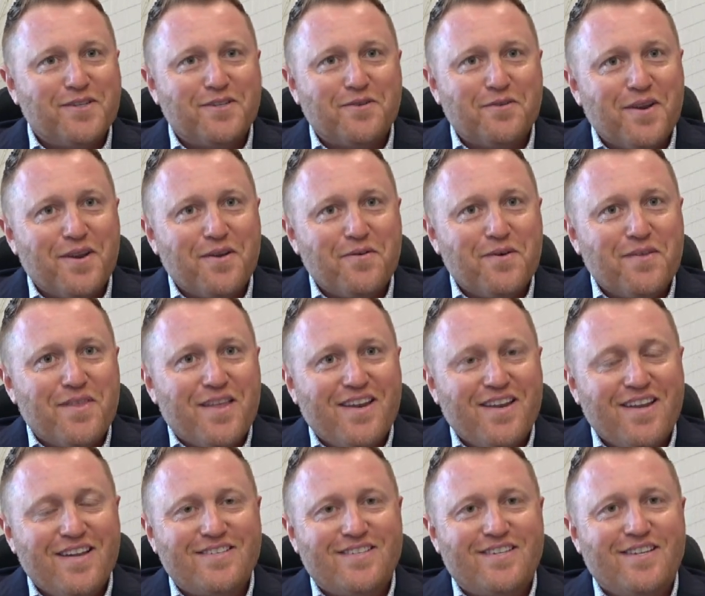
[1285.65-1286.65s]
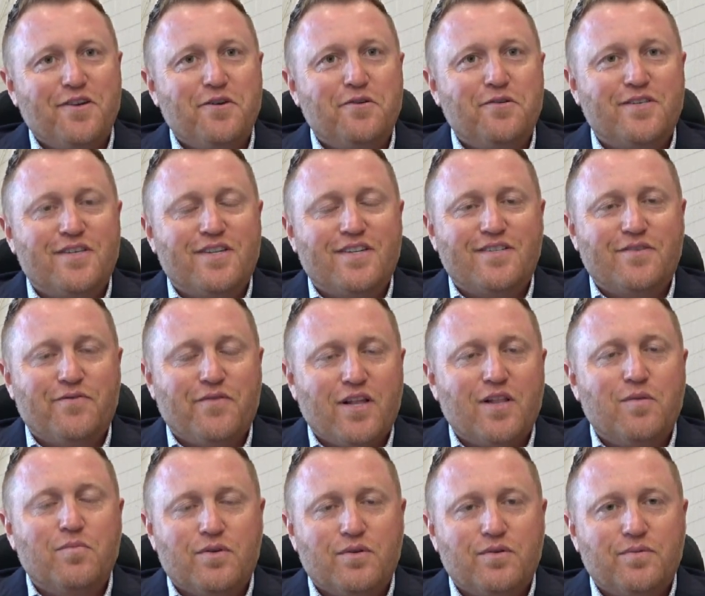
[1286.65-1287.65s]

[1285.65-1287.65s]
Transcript: so anyone that needs to use it, it's available.